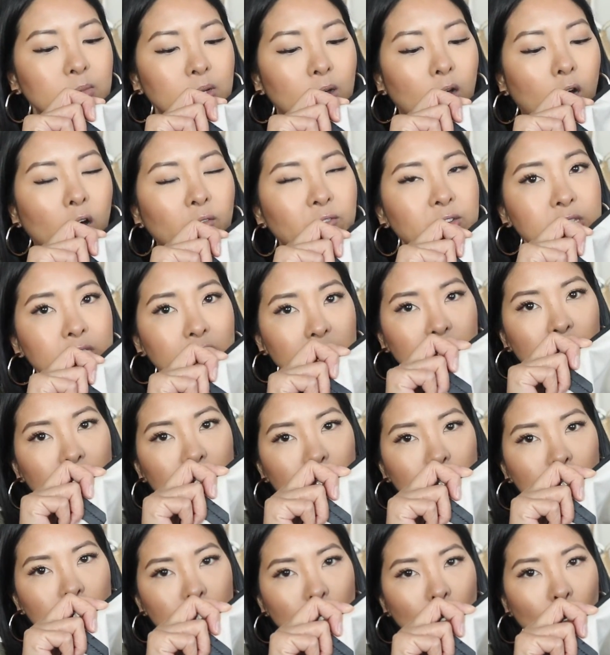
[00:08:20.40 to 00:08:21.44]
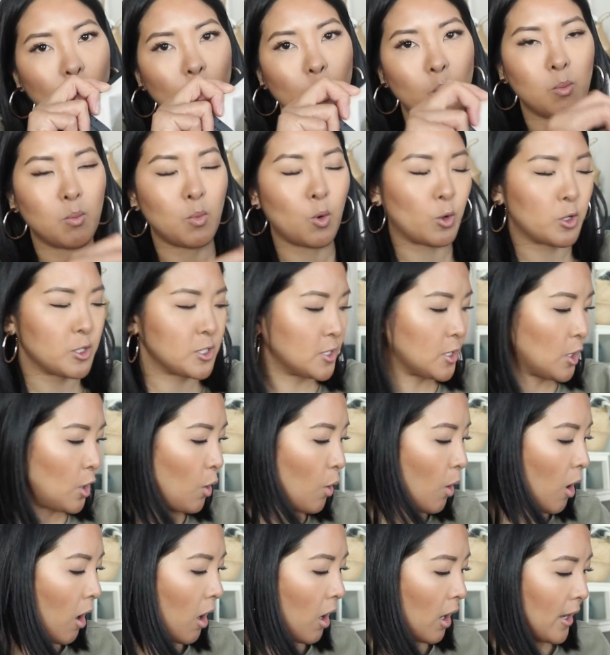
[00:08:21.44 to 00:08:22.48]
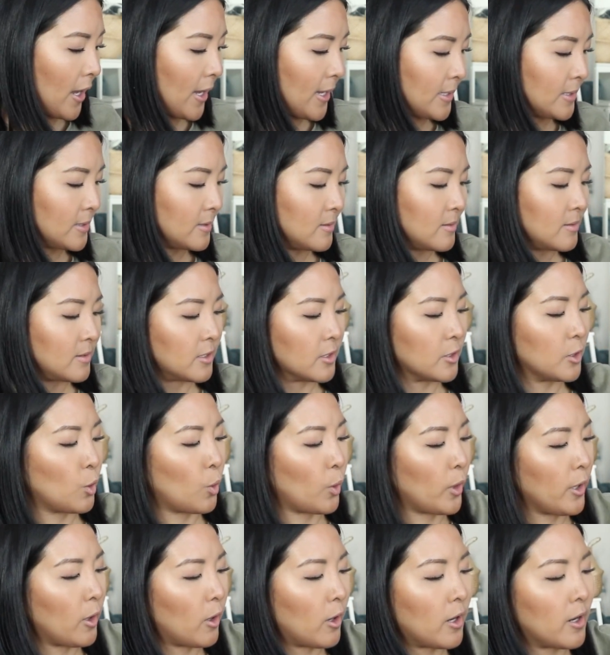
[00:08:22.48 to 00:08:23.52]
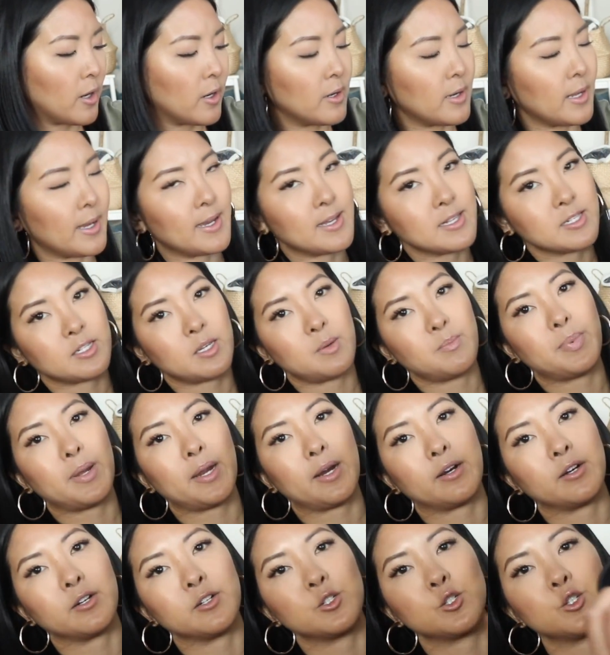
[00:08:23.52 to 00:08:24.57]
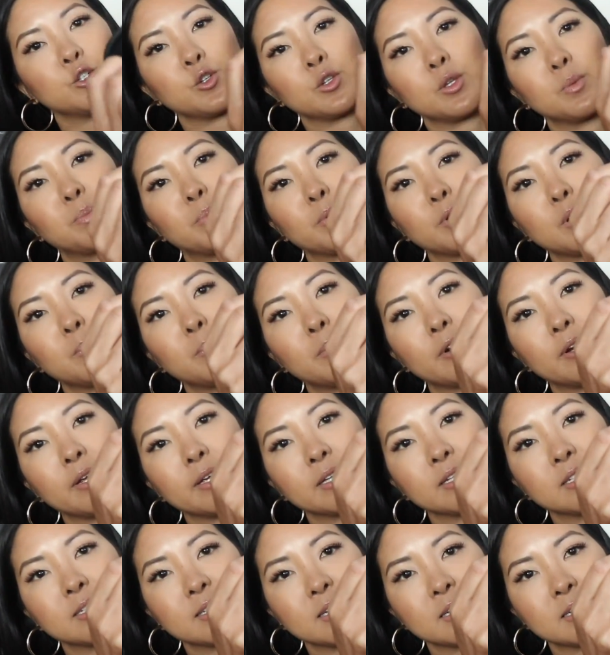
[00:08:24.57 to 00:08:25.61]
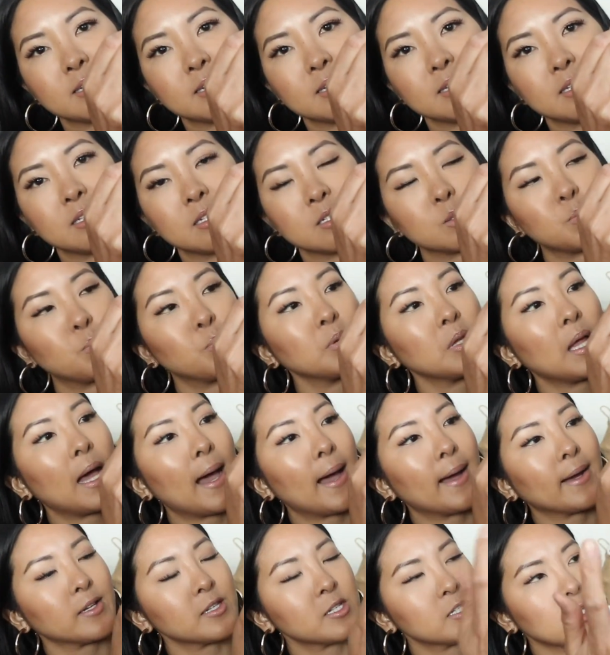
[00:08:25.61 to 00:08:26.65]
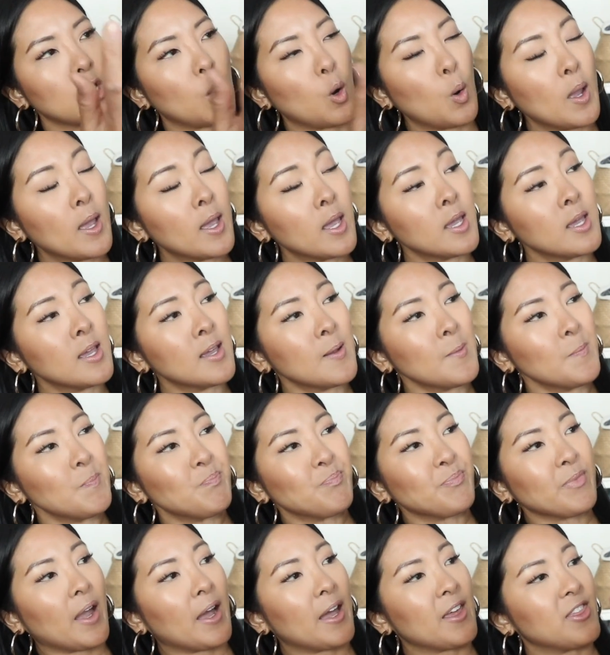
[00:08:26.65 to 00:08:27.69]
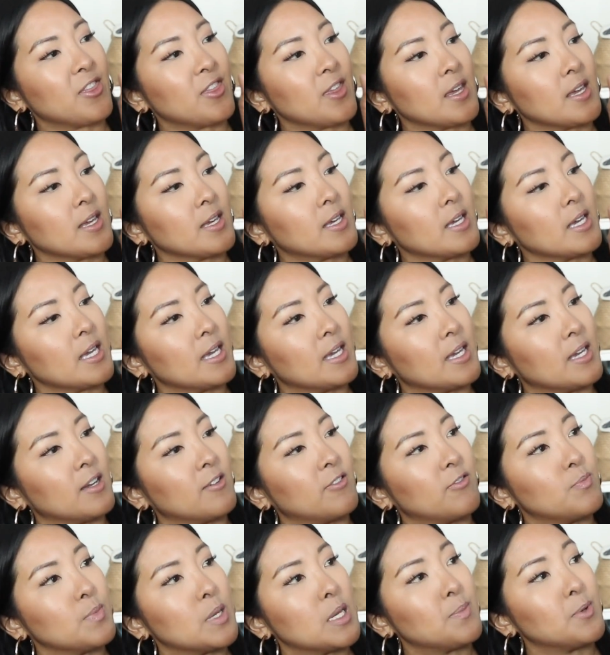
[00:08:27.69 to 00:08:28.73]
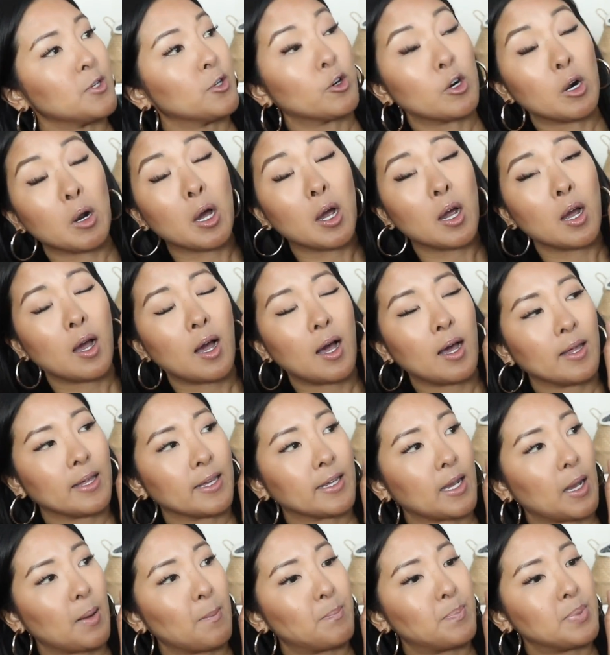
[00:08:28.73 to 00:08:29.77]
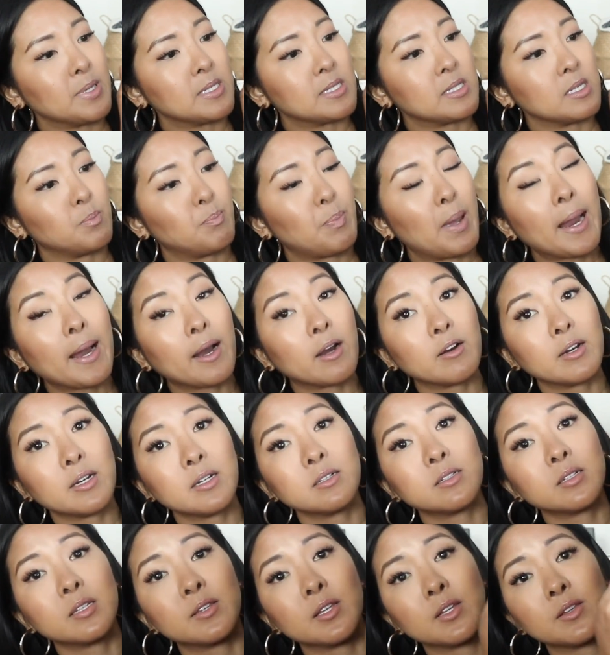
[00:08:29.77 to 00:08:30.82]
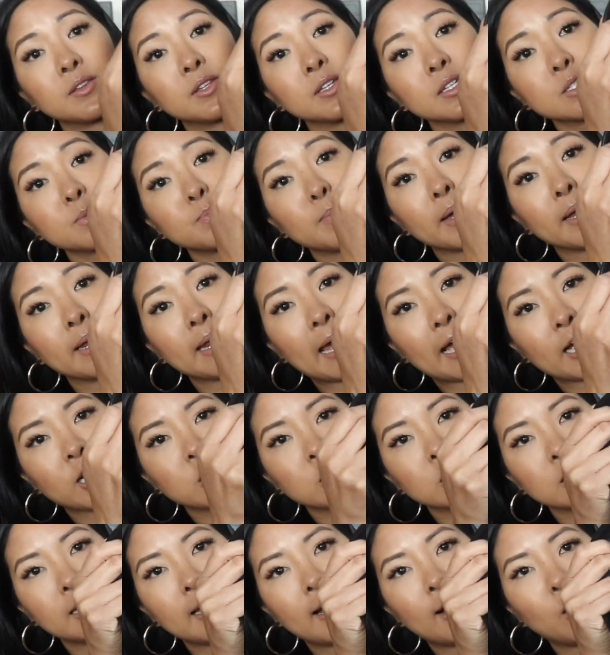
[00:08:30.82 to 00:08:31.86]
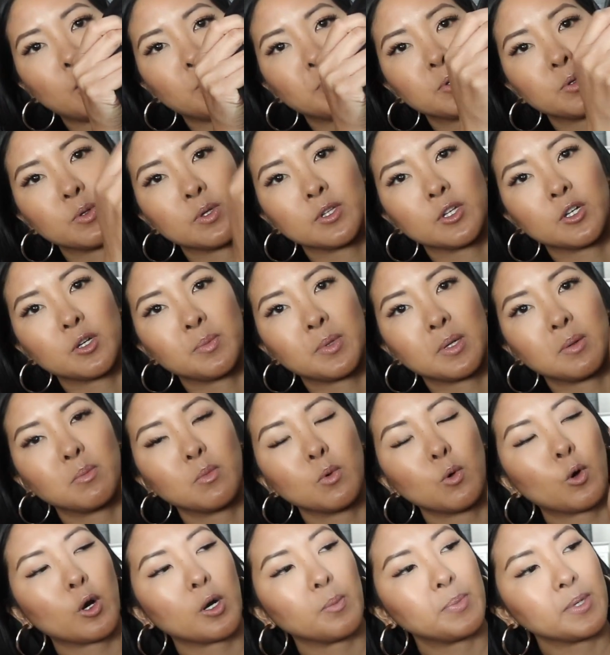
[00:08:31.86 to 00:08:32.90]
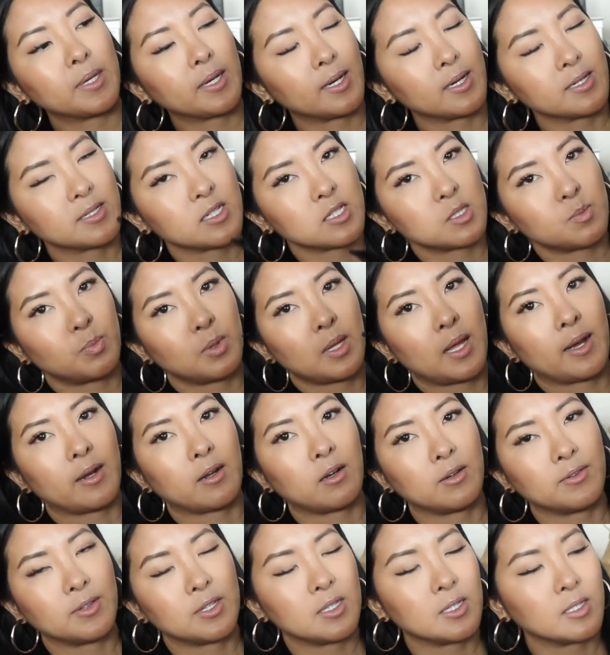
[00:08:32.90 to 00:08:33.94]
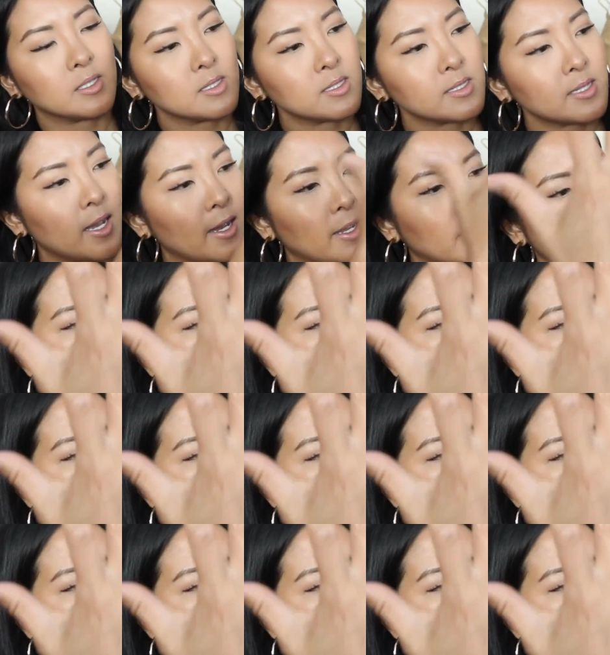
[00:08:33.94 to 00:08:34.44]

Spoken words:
obviously it's going to show more so on the Goyard as compared to the Burberry, because this is black. So I think if maybe you're a busy parent, then this might actually help you a little bit more because it's black on the inside.